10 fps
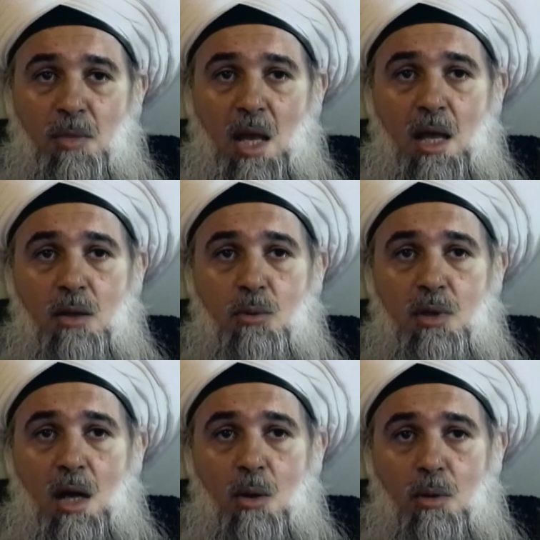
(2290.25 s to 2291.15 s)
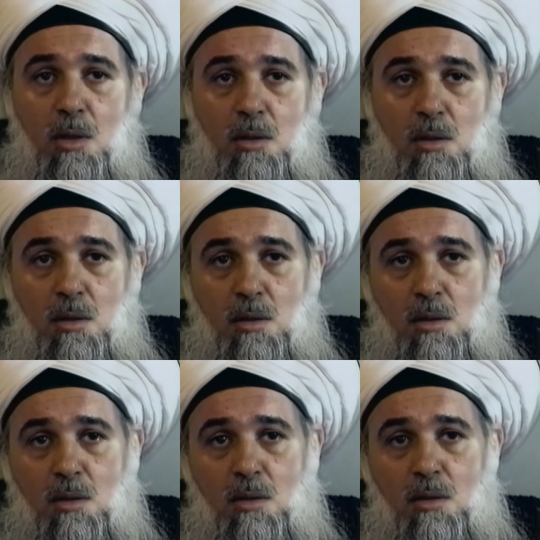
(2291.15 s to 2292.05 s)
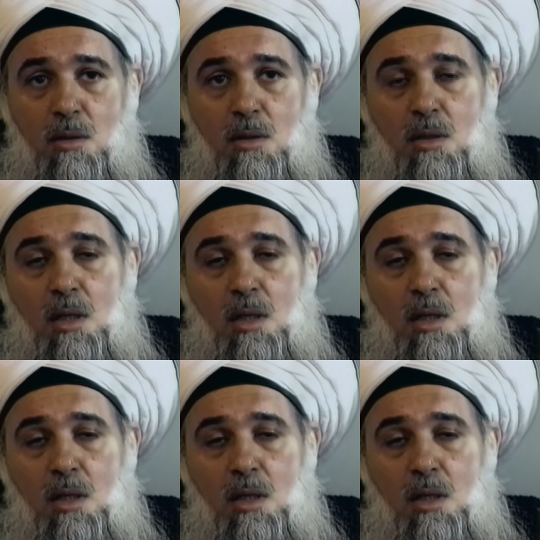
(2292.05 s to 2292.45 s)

and with our uh,